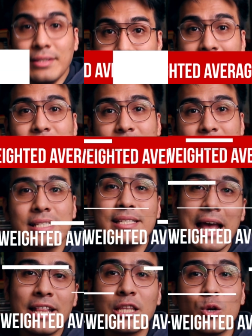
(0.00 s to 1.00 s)
Next is
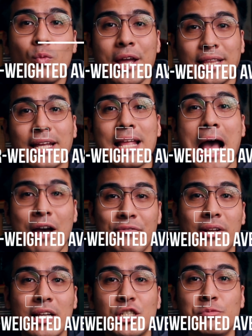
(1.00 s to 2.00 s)
center weighted
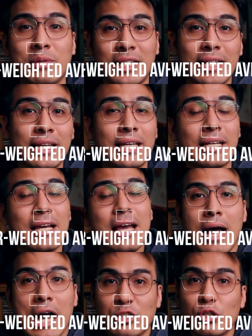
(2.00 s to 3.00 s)
average metering.
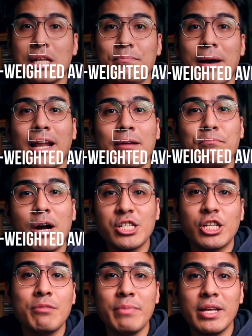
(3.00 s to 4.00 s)
Actually, parang partial